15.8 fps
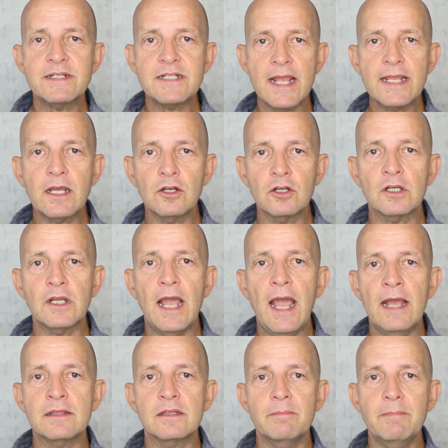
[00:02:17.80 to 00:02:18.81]
I take a look
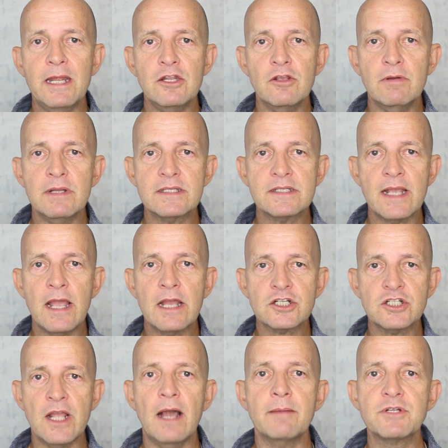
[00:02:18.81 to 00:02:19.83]
at the menu and say,
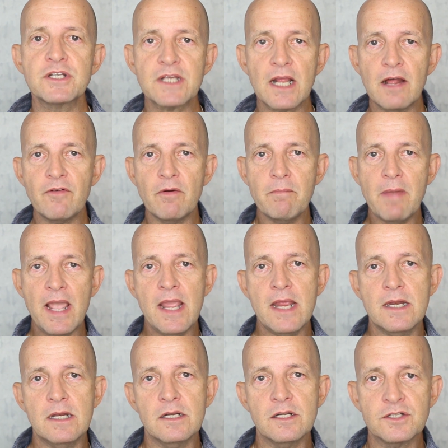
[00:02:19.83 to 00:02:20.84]
actually, I'm just going to have a
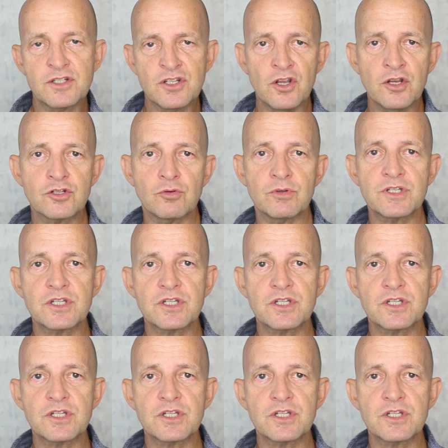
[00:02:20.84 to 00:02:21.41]
main and a dessert or a